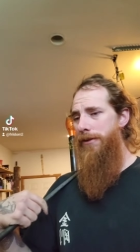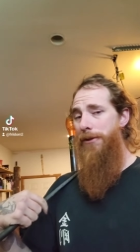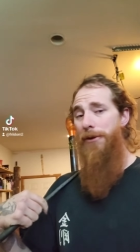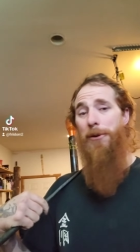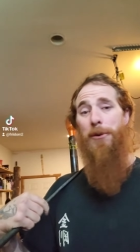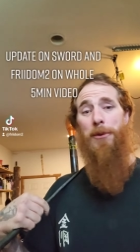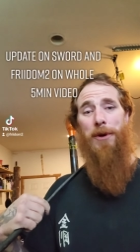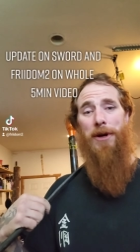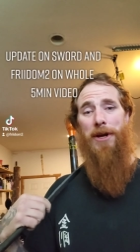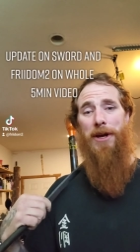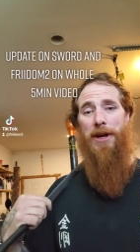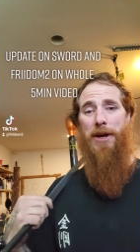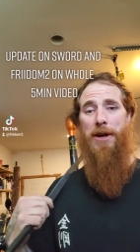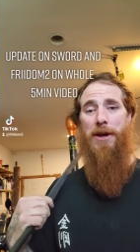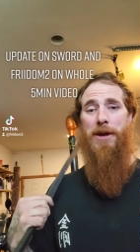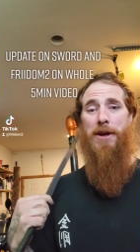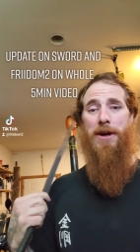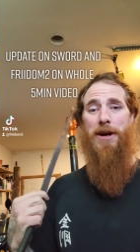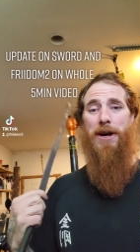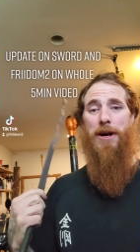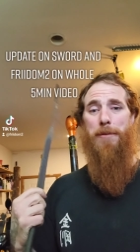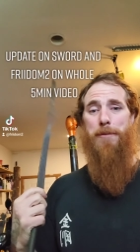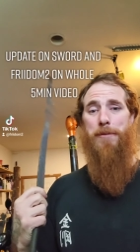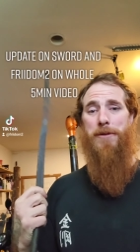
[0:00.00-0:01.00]
Okay,
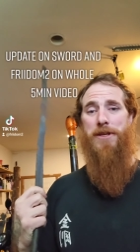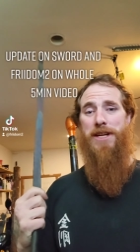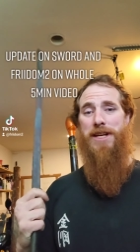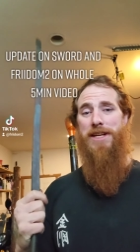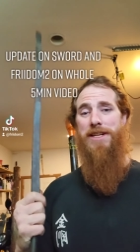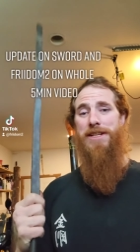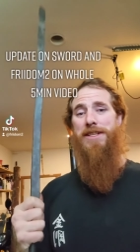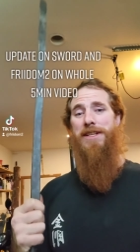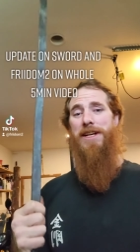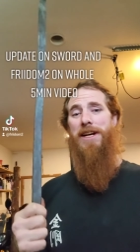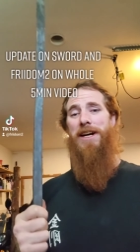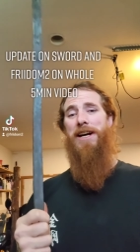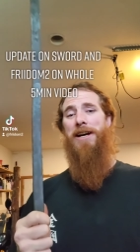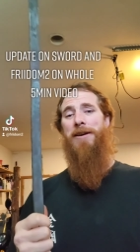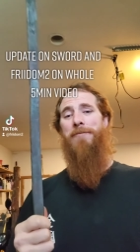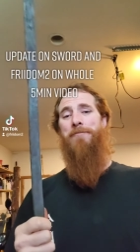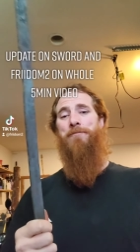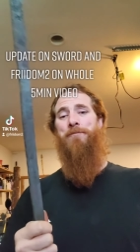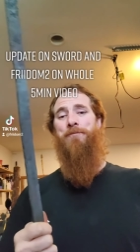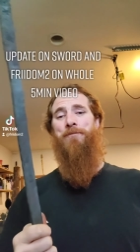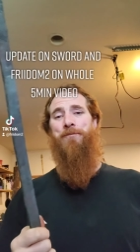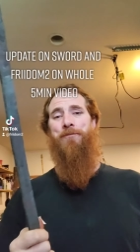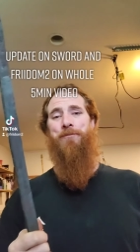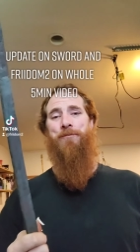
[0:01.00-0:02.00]
update time.
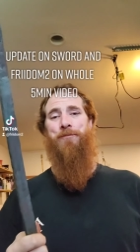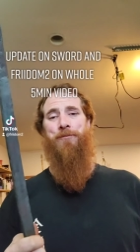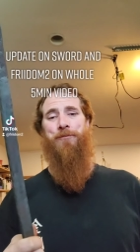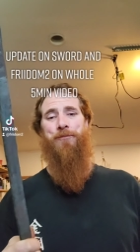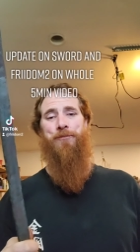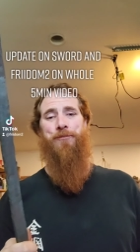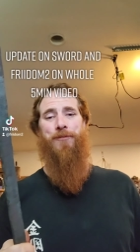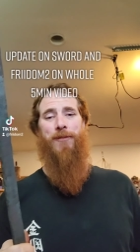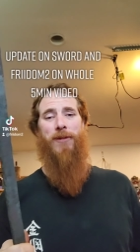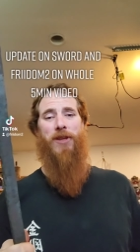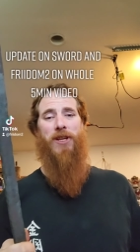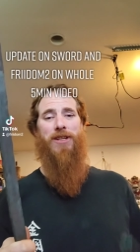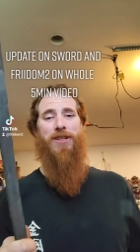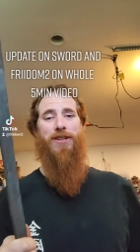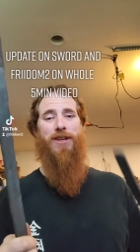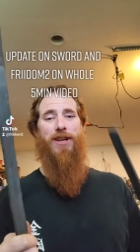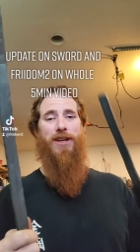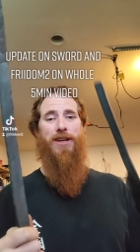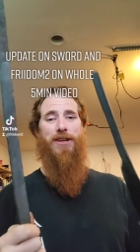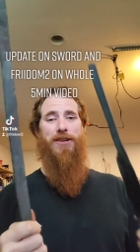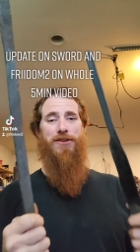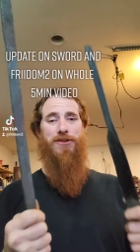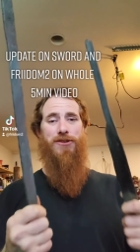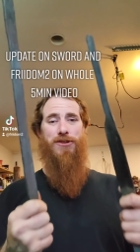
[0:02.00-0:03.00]

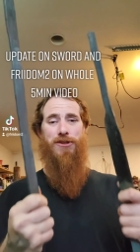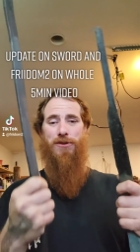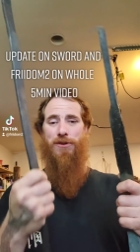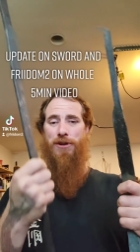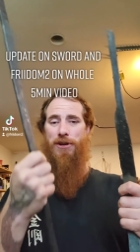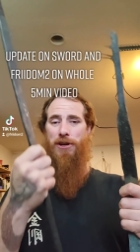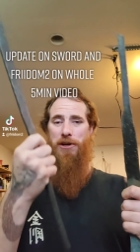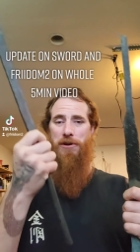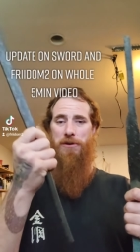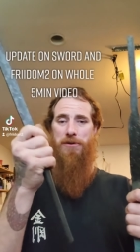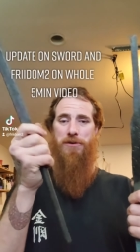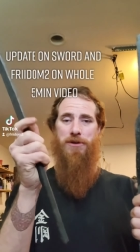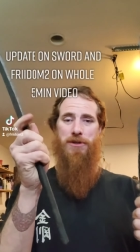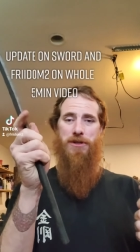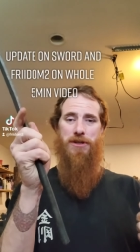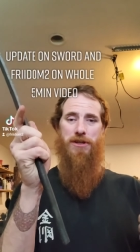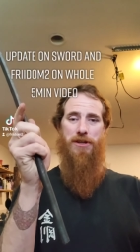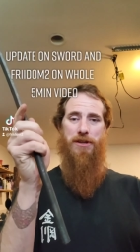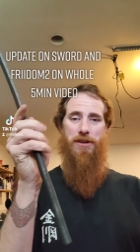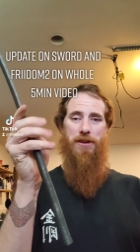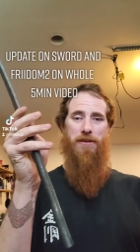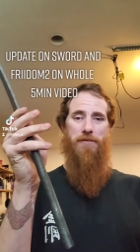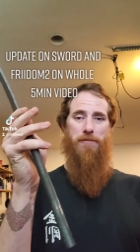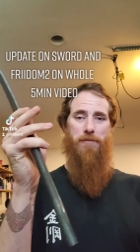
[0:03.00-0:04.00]
As you know,
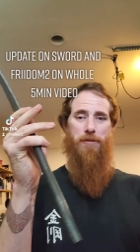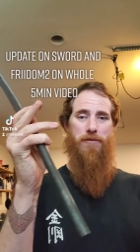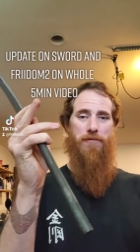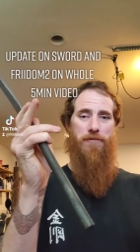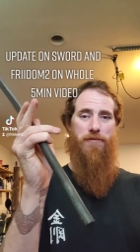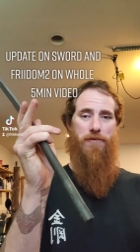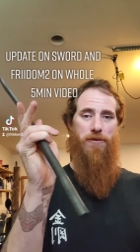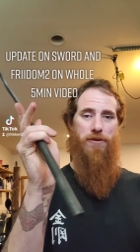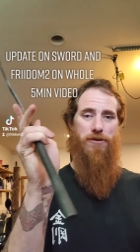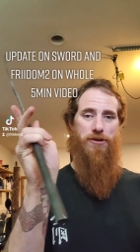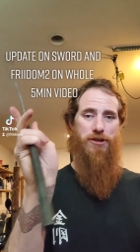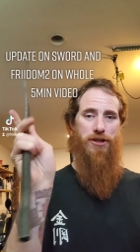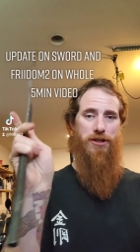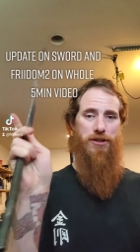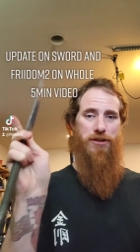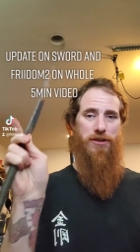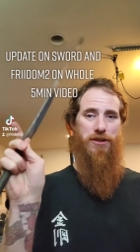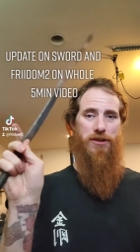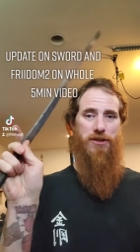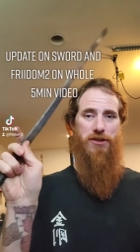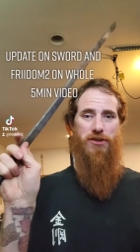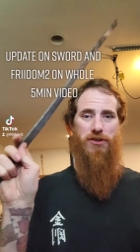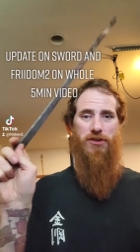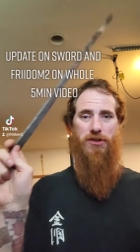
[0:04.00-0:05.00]
I've been forging
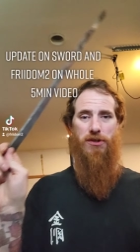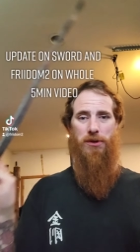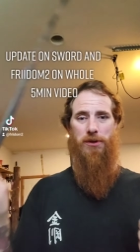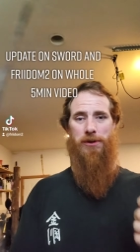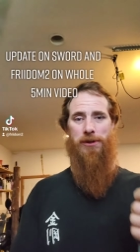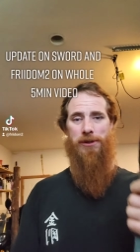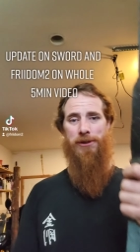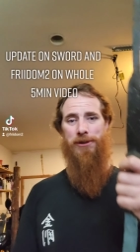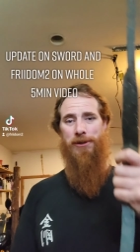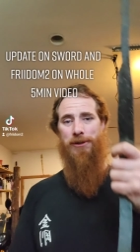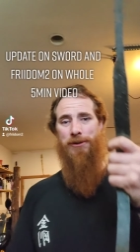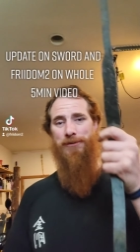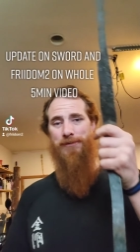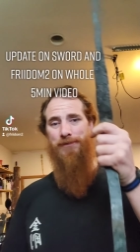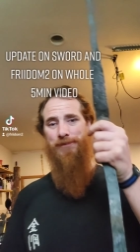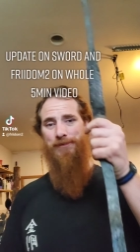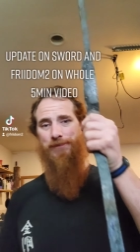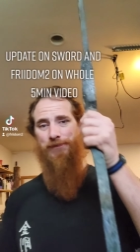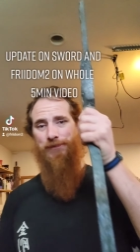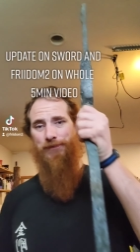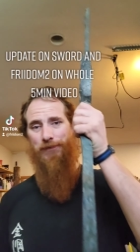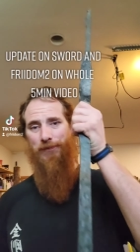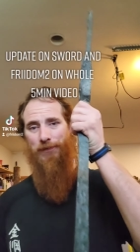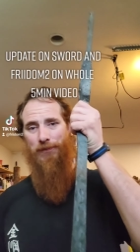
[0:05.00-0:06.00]
this sword
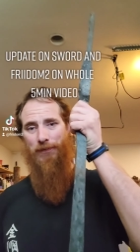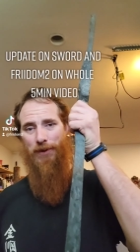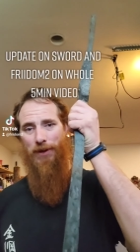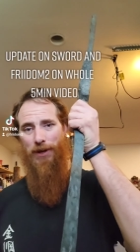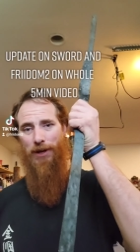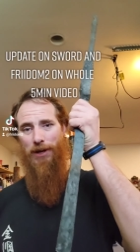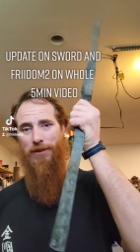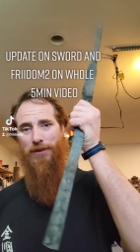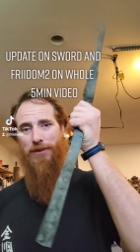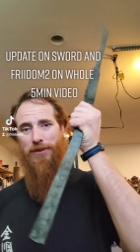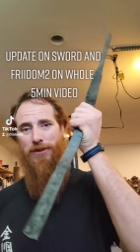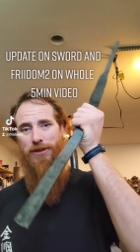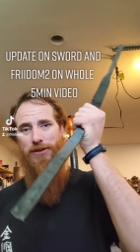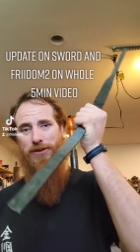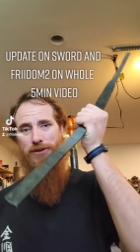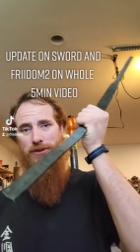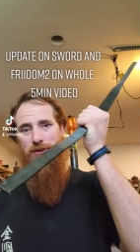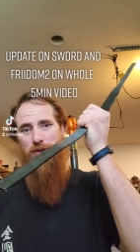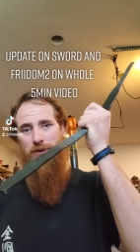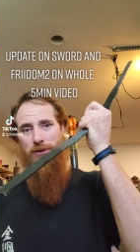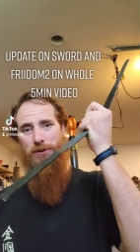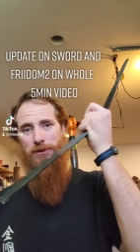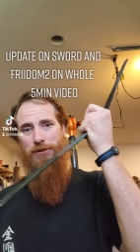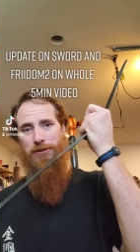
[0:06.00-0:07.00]
and this
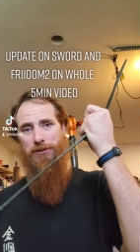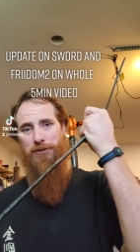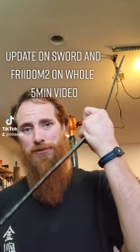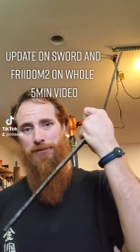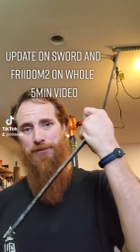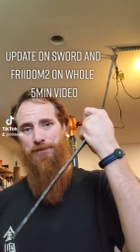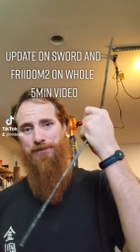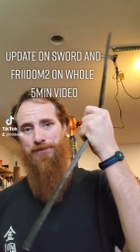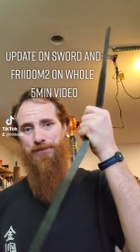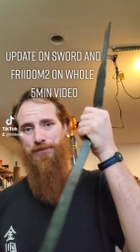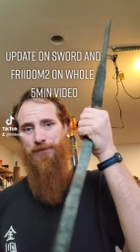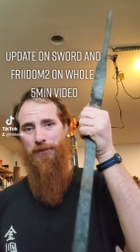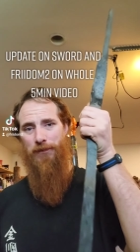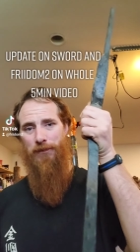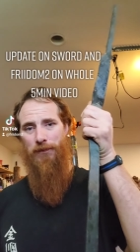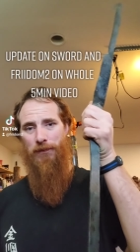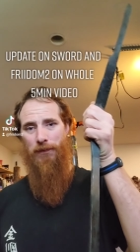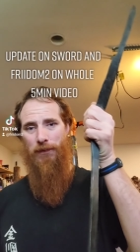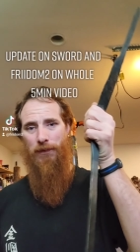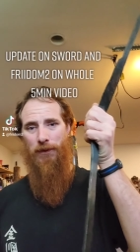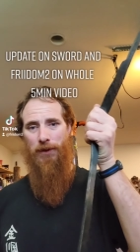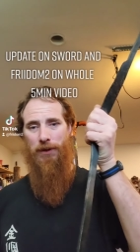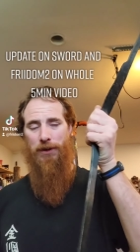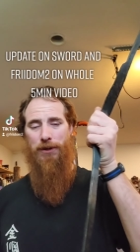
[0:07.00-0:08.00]
sword.
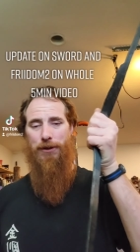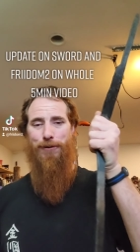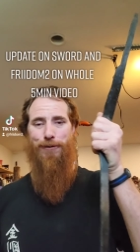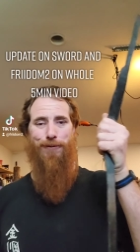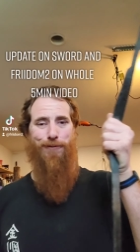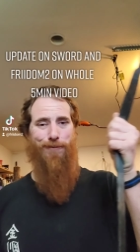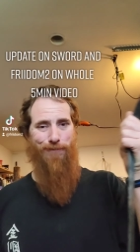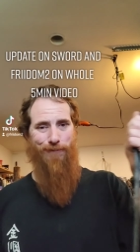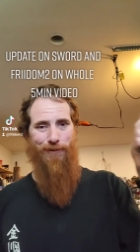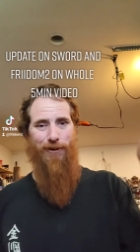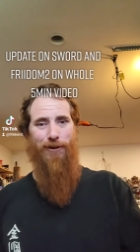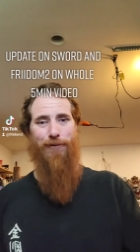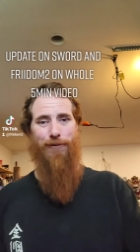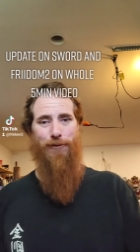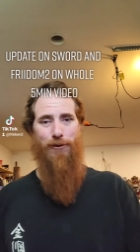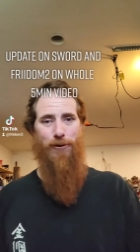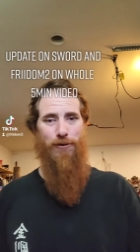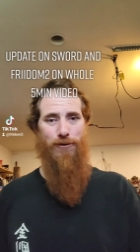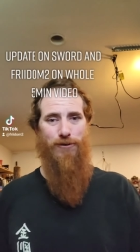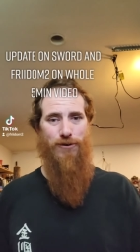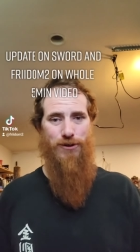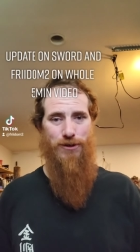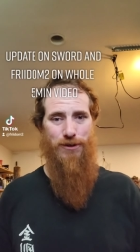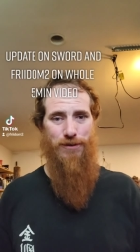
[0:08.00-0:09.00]
Of
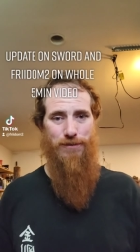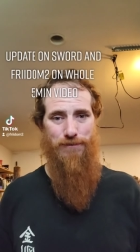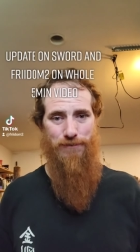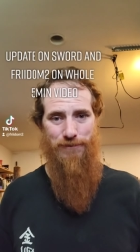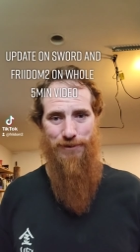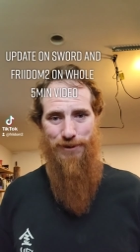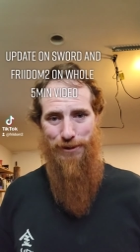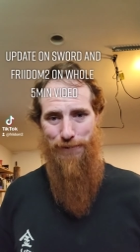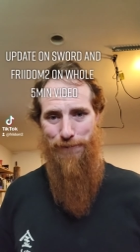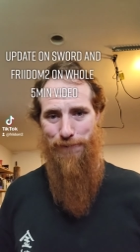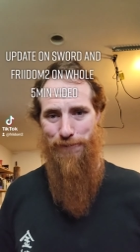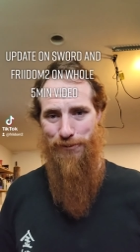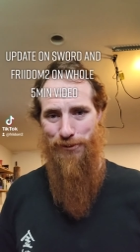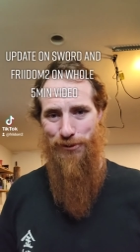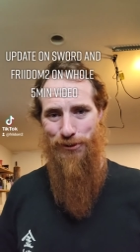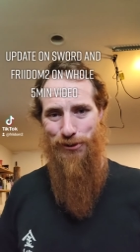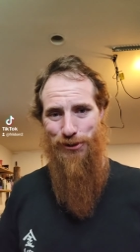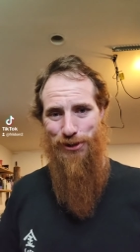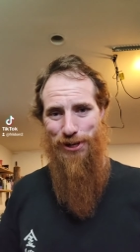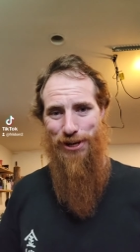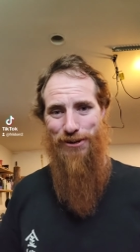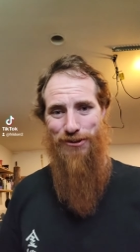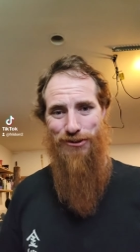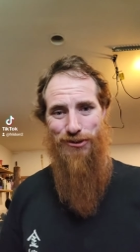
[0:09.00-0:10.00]
course, in different
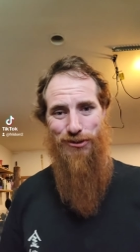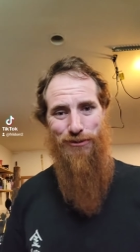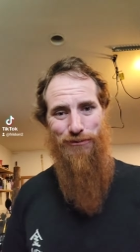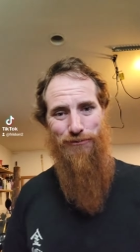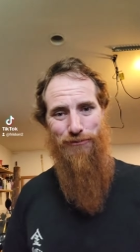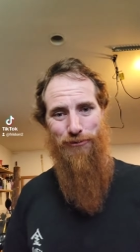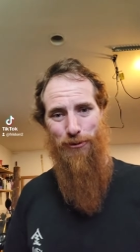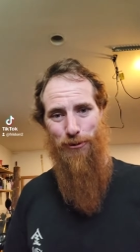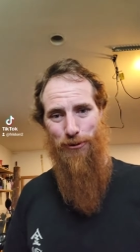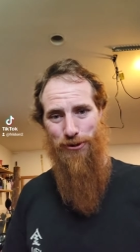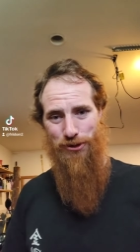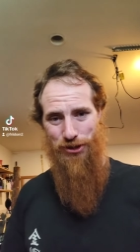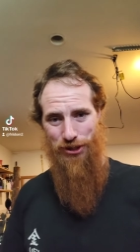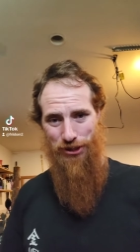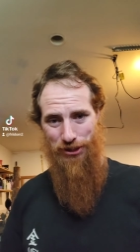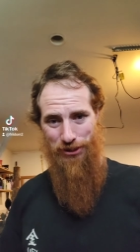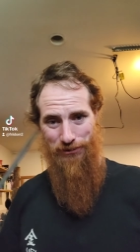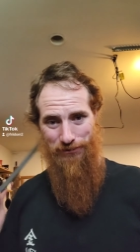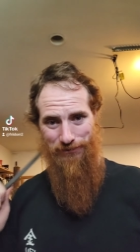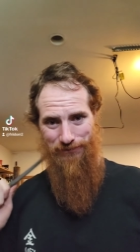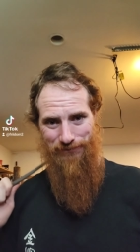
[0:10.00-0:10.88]
states of forging.